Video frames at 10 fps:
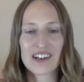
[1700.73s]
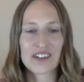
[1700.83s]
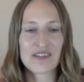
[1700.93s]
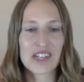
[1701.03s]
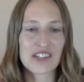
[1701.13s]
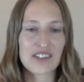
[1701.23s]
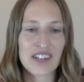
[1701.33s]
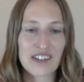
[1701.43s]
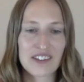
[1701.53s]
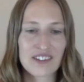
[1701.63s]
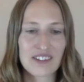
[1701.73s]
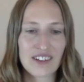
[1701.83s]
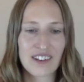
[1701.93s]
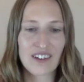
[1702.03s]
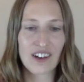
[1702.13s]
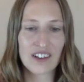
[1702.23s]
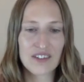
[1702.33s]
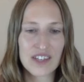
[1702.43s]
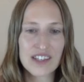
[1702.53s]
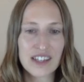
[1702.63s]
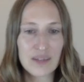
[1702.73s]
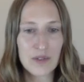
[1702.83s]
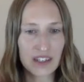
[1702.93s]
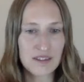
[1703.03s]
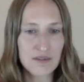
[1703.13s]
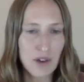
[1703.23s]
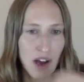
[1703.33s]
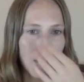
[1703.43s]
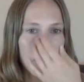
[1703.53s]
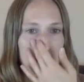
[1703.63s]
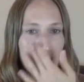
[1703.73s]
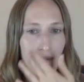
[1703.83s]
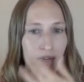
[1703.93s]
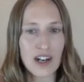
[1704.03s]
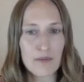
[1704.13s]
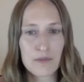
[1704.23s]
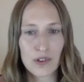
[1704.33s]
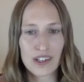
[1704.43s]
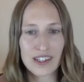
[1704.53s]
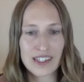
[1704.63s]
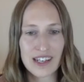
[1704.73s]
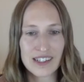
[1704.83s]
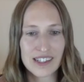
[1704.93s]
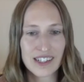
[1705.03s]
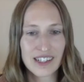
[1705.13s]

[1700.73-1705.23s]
Want to make sure we get through all of this, and then we can open up for a couple more in the end.